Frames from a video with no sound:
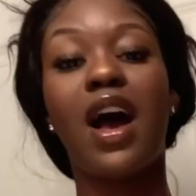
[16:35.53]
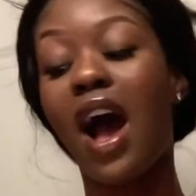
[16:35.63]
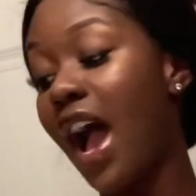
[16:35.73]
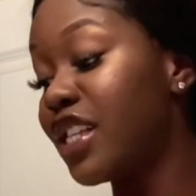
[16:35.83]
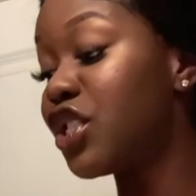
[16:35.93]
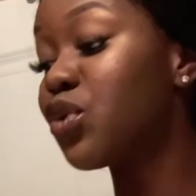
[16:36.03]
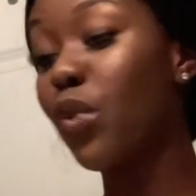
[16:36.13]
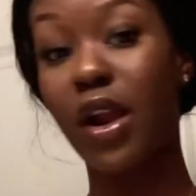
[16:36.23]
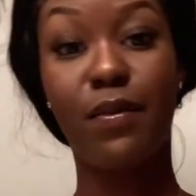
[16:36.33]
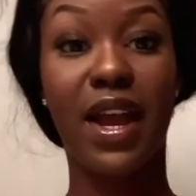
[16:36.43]
I
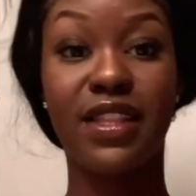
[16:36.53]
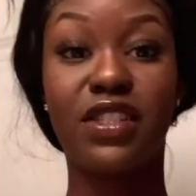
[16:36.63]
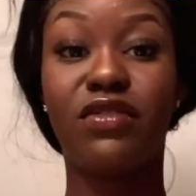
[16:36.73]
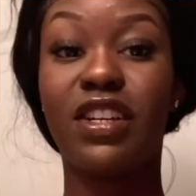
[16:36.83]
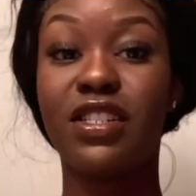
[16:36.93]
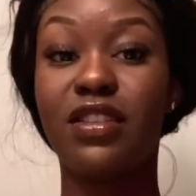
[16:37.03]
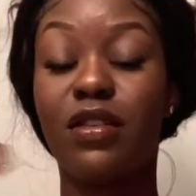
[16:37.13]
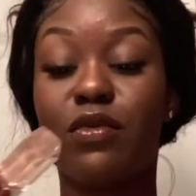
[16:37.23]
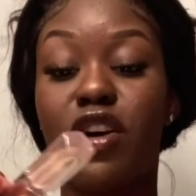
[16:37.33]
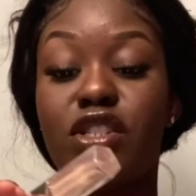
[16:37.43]
swear by this Fenty
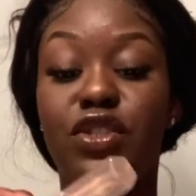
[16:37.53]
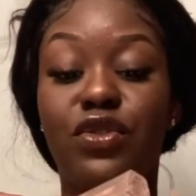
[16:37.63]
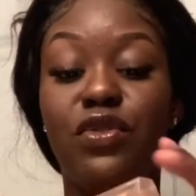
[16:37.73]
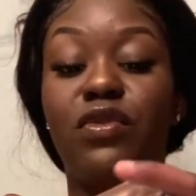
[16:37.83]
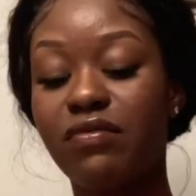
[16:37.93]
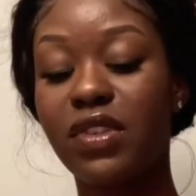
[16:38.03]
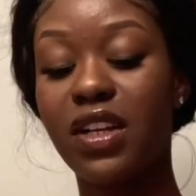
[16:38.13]
lip gloss too.